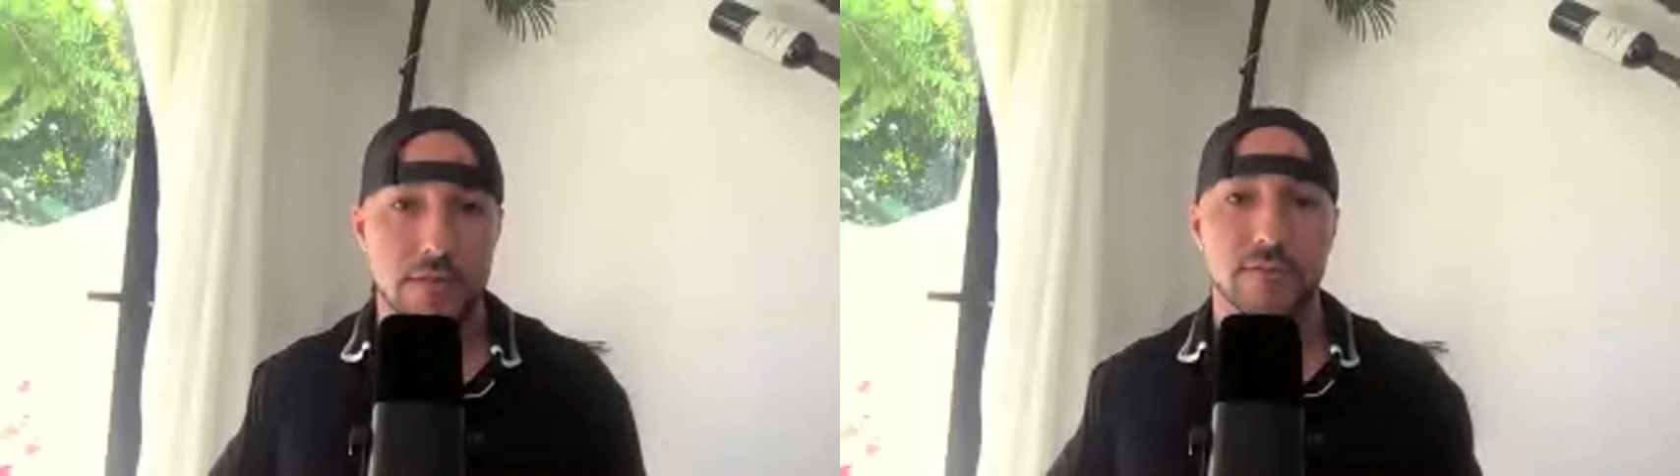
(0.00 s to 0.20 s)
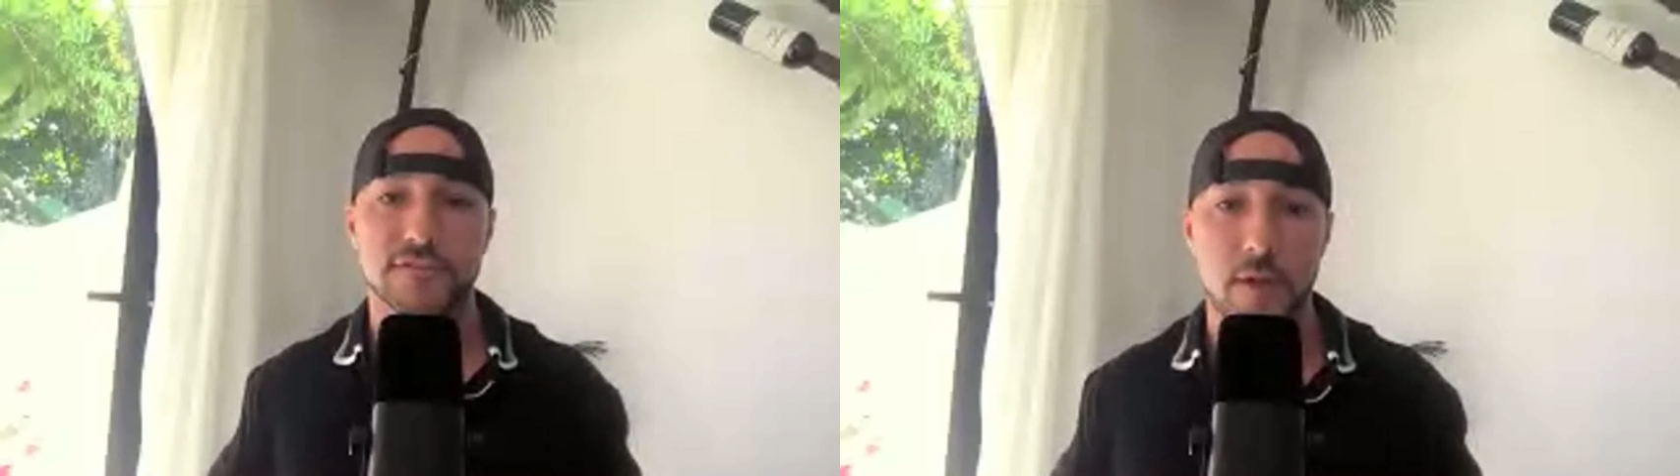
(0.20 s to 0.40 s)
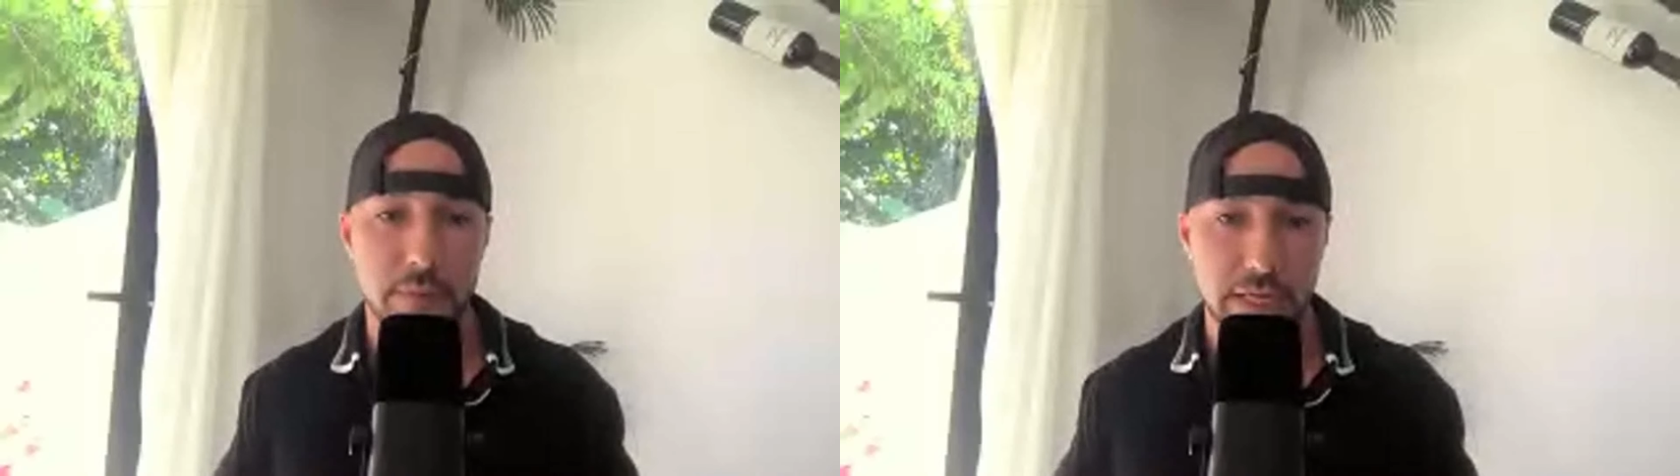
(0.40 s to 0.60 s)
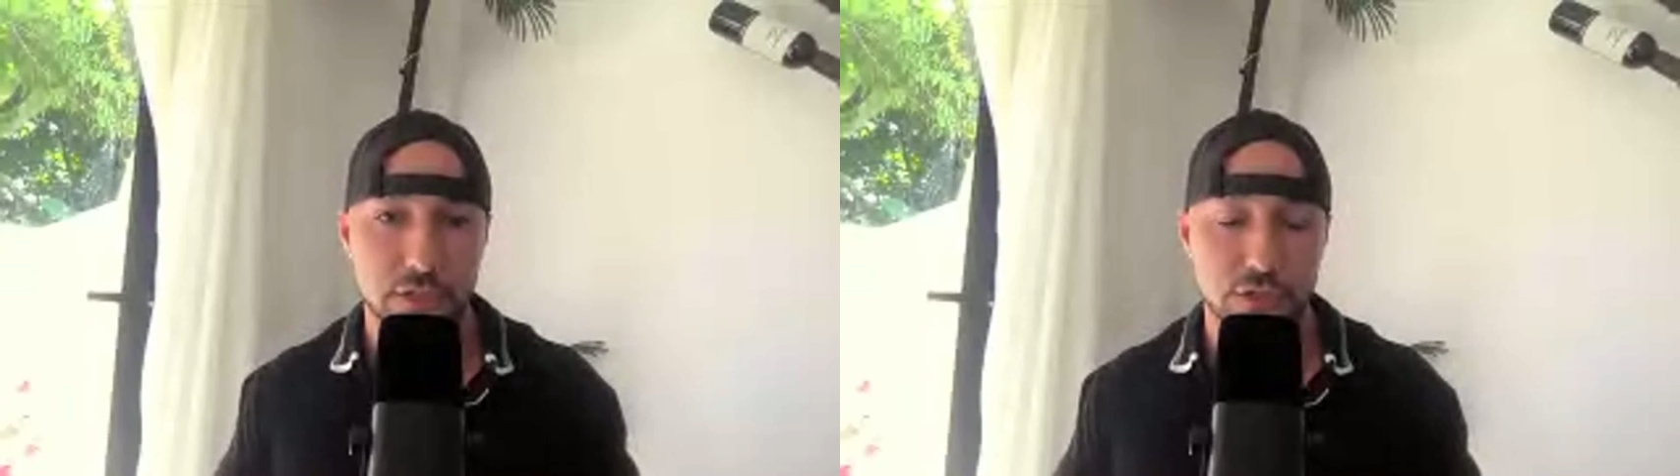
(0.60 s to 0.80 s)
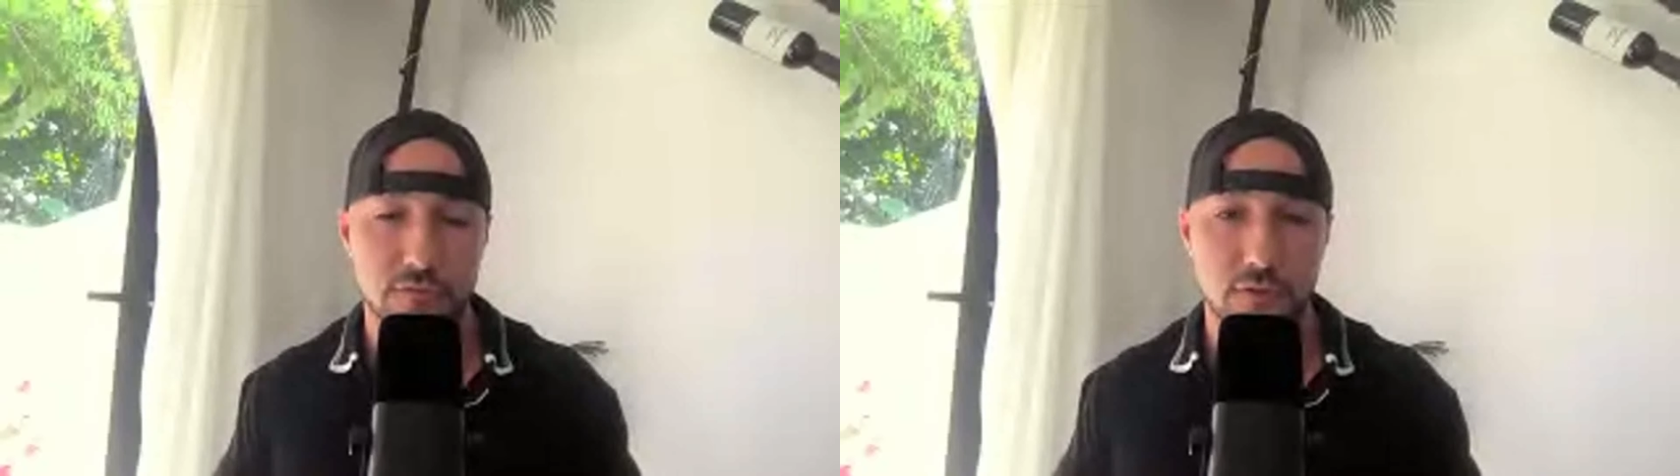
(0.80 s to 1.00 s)
Their stomach
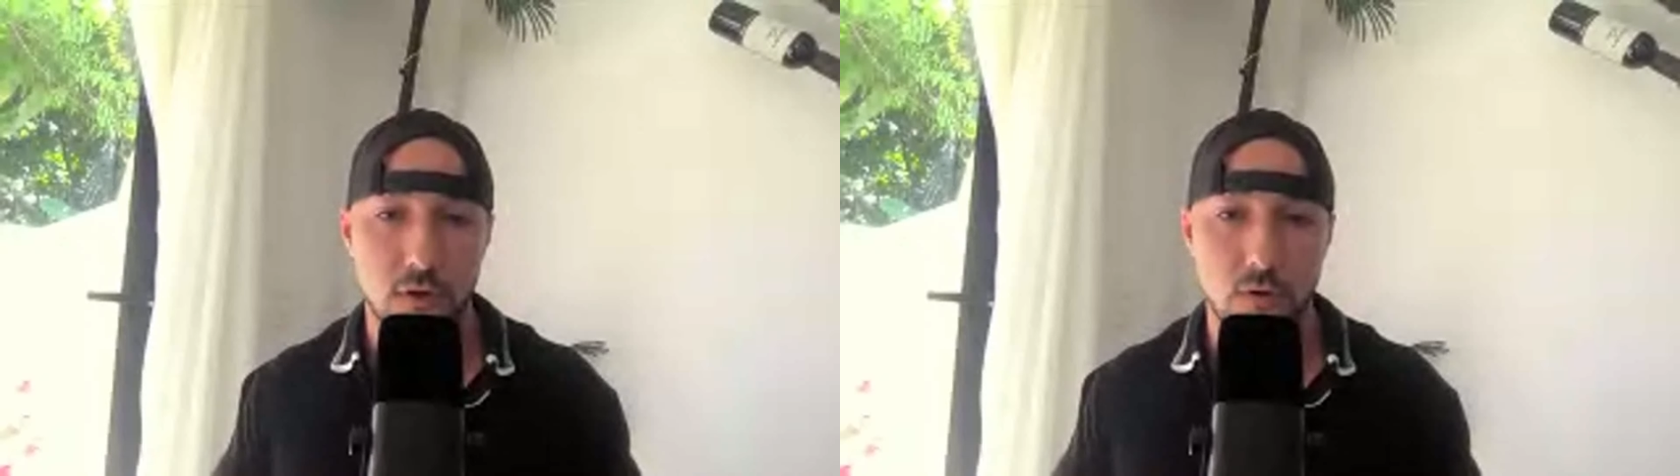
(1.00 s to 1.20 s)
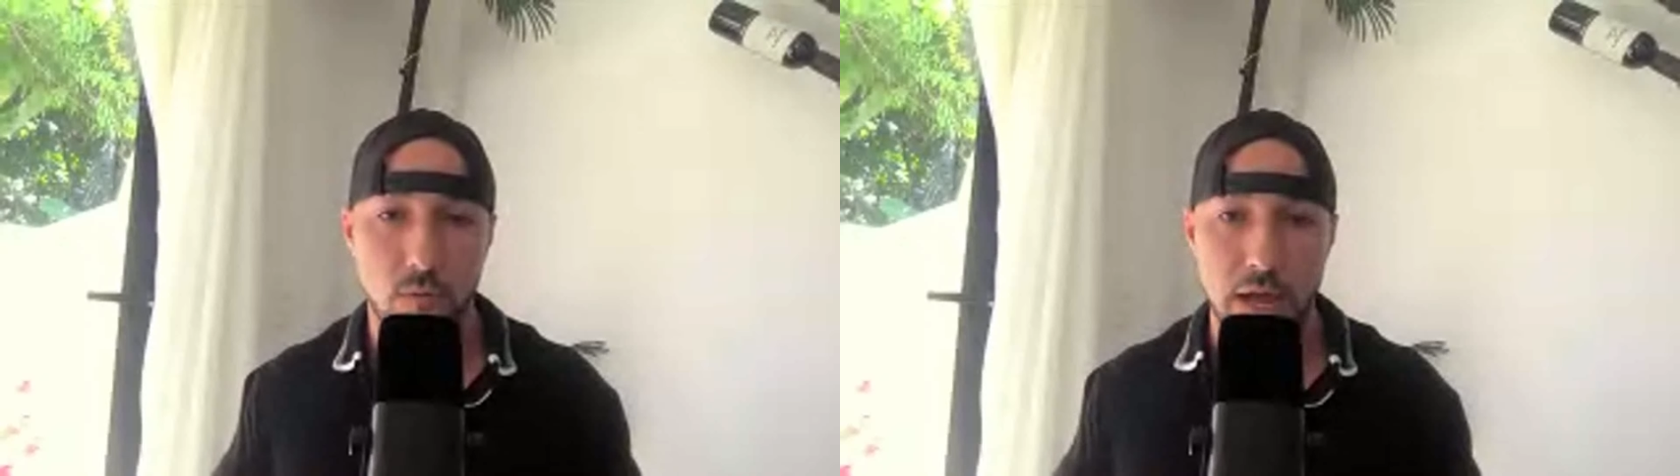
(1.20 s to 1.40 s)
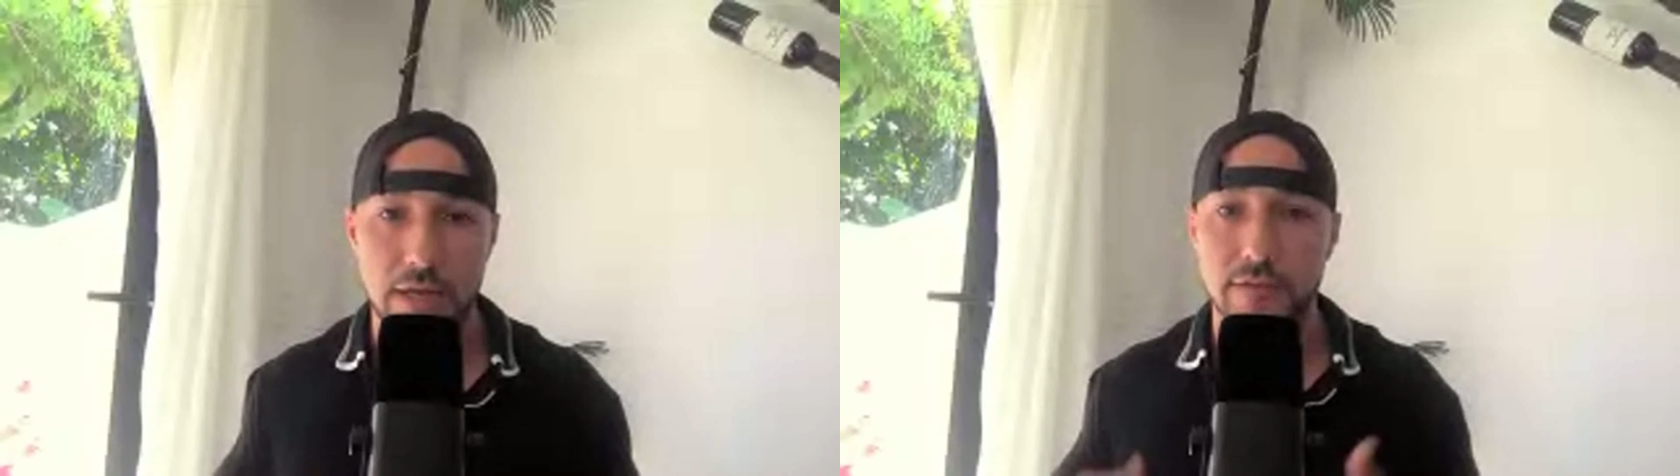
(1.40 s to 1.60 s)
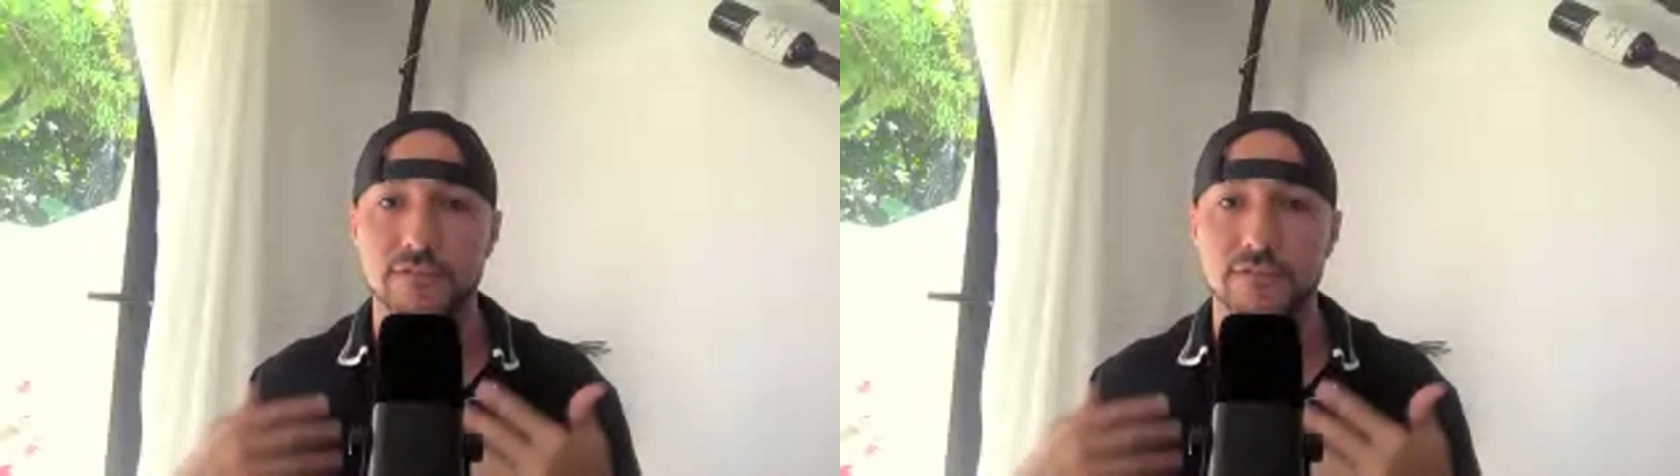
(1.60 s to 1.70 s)
issues go away,